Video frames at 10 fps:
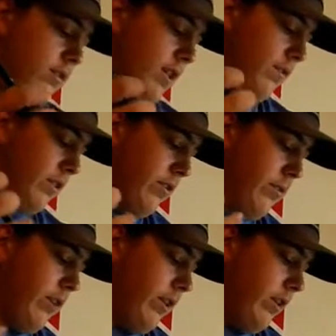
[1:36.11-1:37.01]

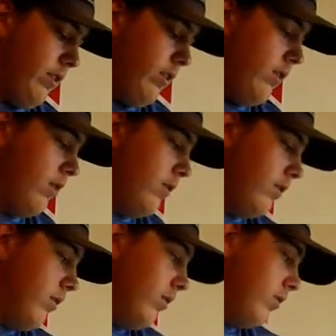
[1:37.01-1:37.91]
7.3,
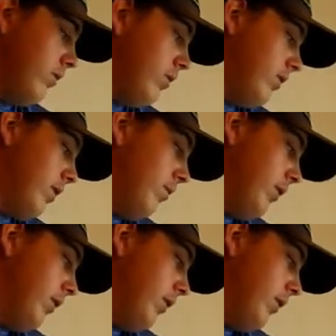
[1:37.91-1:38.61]
I believe